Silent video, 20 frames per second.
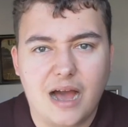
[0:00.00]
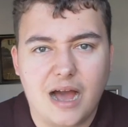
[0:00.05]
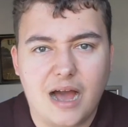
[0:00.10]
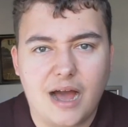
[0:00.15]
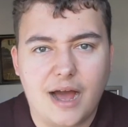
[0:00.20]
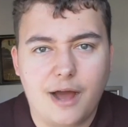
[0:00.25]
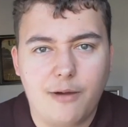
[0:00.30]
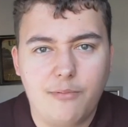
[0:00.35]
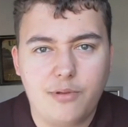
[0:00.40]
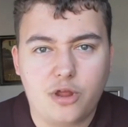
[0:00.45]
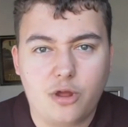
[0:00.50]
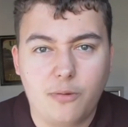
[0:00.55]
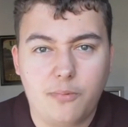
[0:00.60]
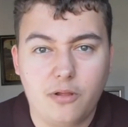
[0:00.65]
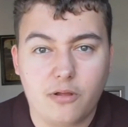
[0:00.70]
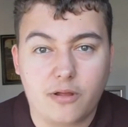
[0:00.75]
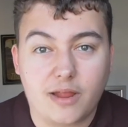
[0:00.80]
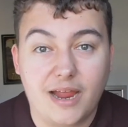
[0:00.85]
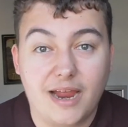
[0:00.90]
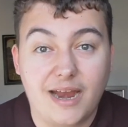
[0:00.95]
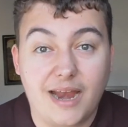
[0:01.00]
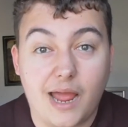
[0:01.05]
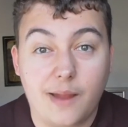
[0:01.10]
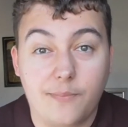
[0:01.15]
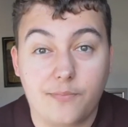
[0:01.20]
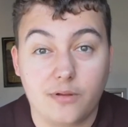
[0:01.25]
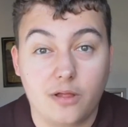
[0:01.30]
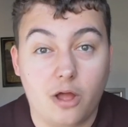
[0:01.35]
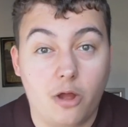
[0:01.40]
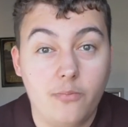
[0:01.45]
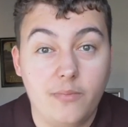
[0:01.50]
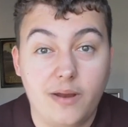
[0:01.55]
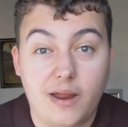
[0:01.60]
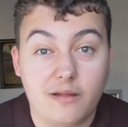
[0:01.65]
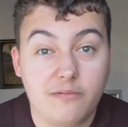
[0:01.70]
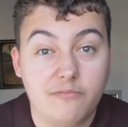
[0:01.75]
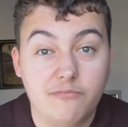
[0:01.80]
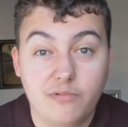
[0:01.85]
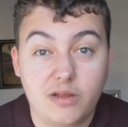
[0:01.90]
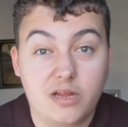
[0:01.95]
Uh, we could be looking at an April opening.